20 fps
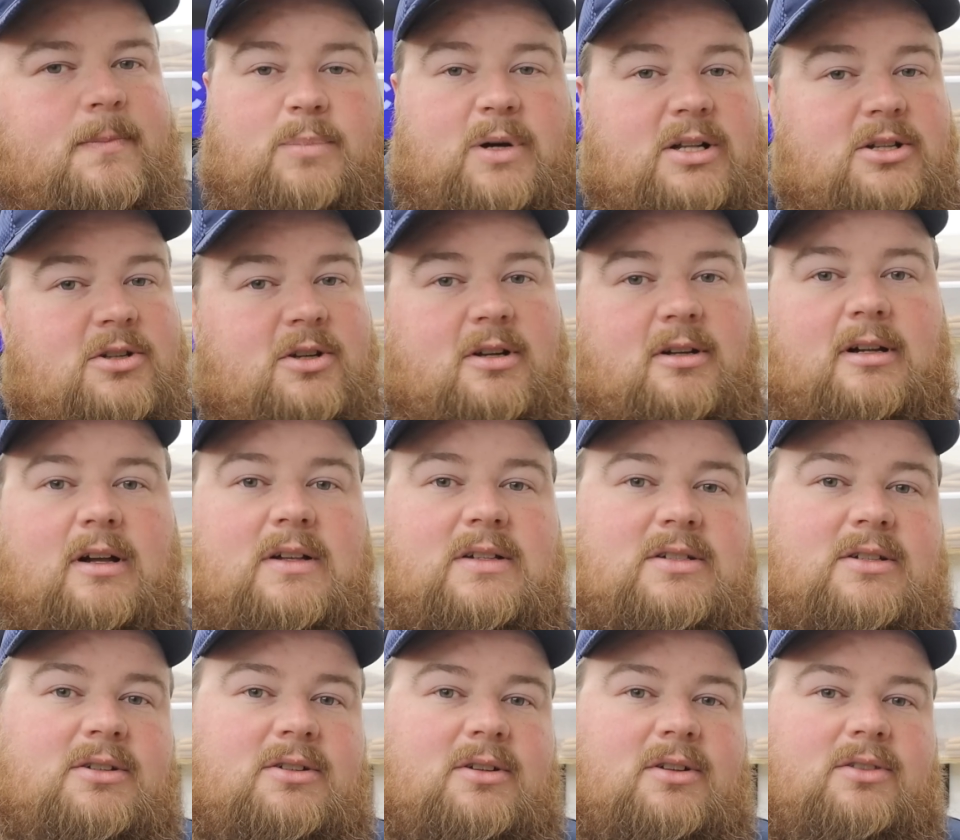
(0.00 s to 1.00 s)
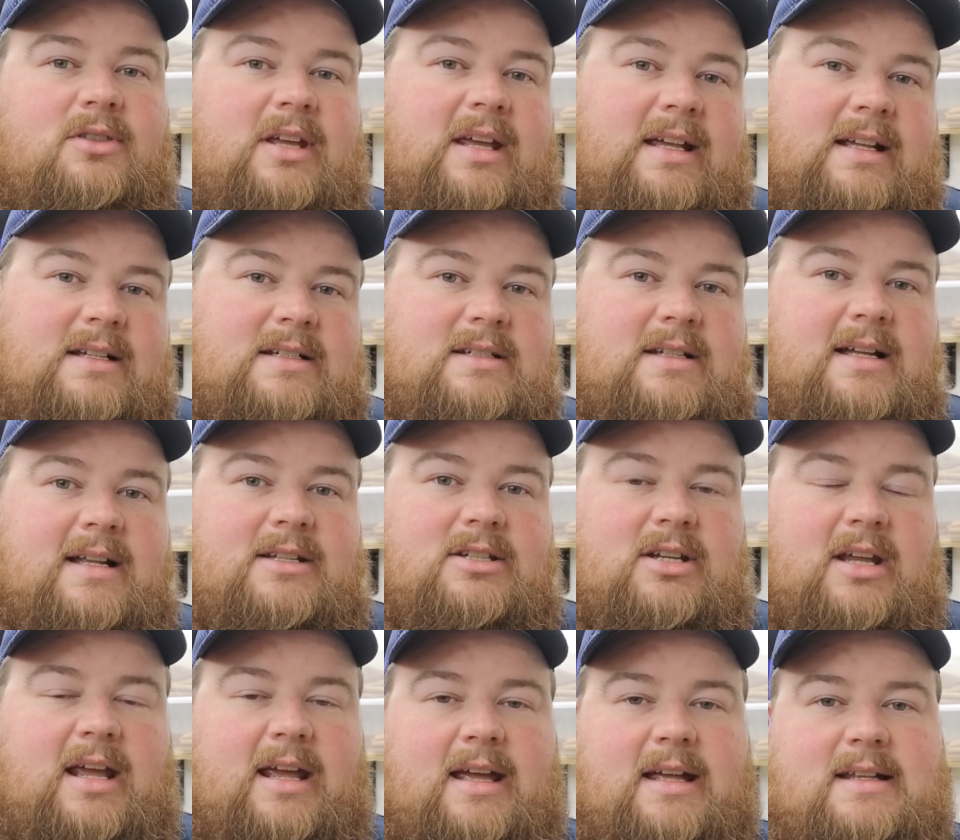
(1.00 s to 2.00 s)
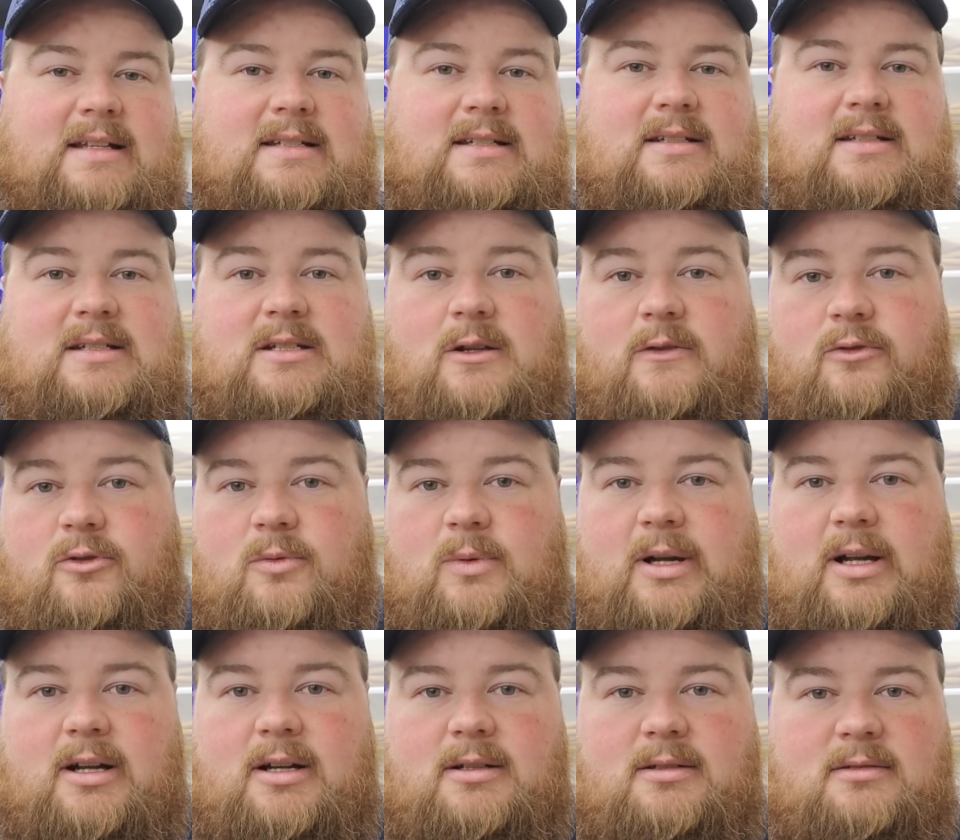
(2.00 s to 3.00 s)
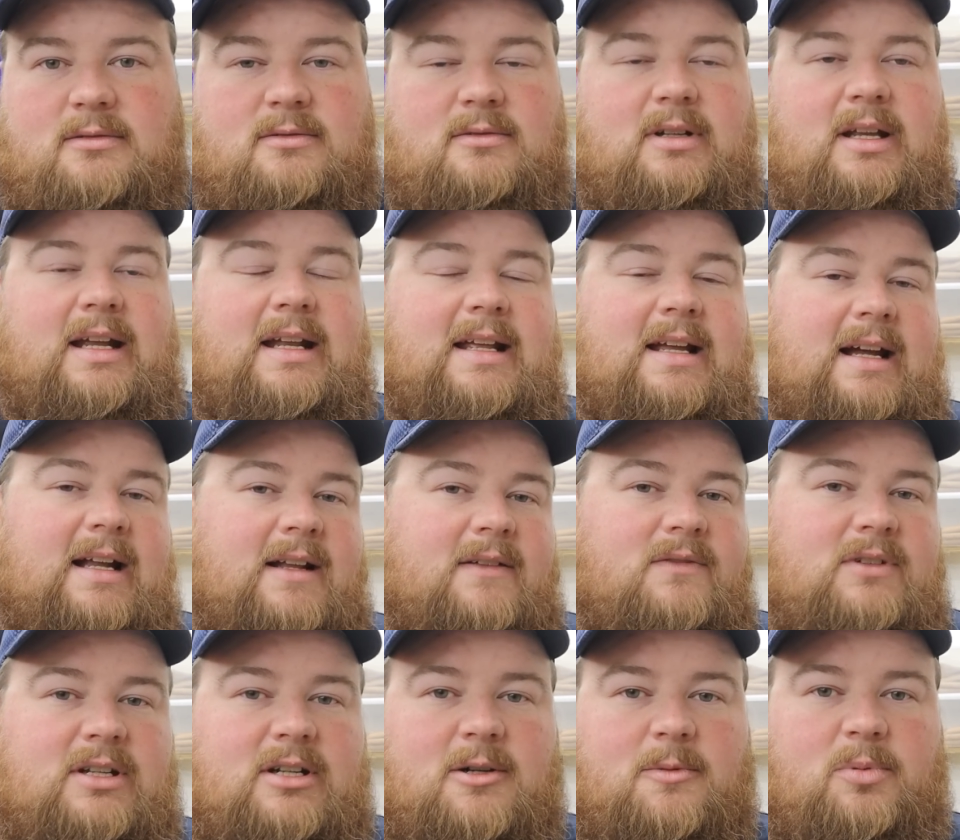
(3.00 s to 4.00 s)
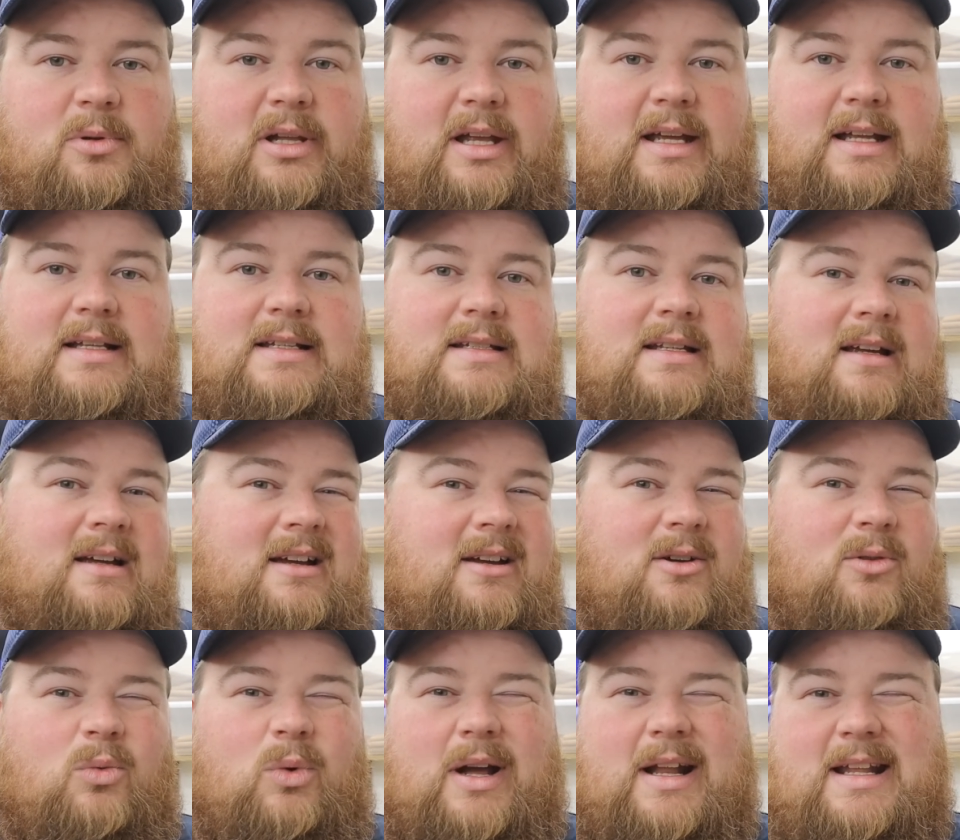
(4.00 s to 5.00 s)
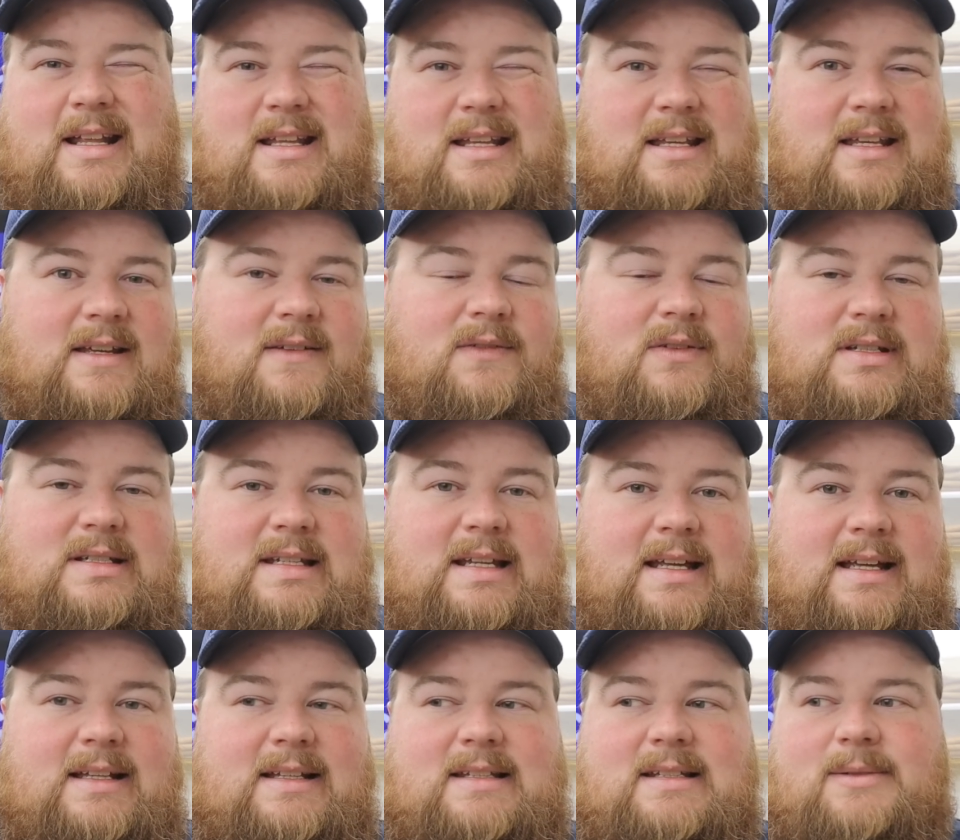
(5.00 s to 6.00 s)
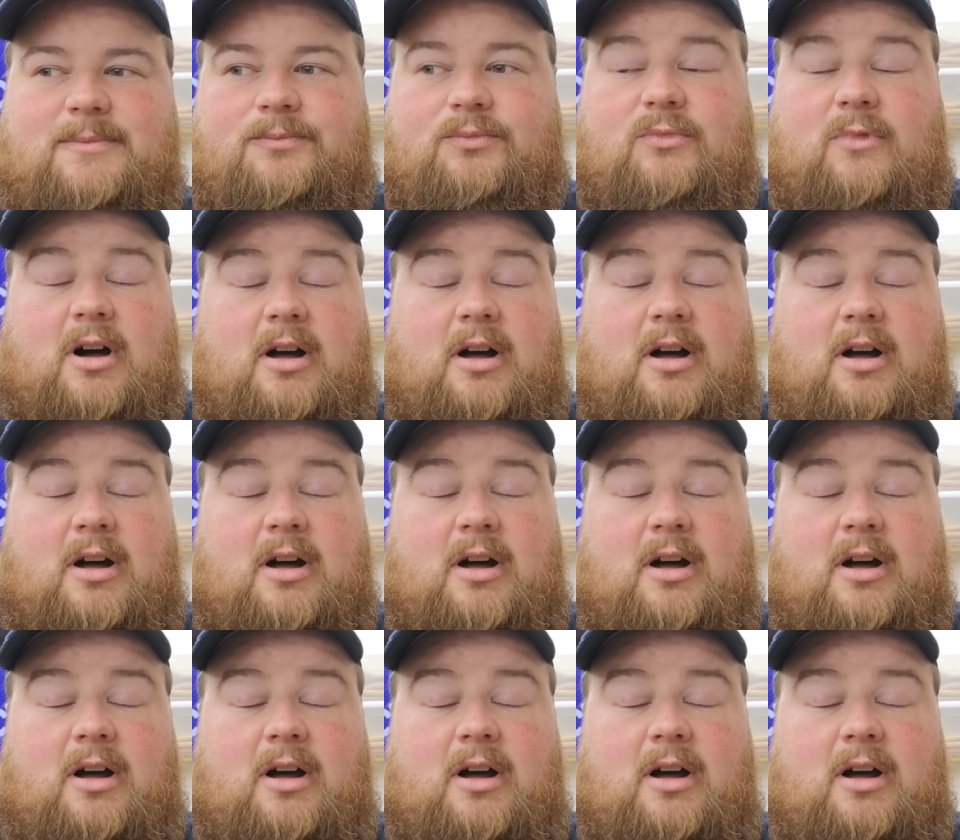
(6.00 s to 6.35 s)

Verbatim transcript: But you could also do things such as silverware, any kind of dinner plates, wedding gift sets.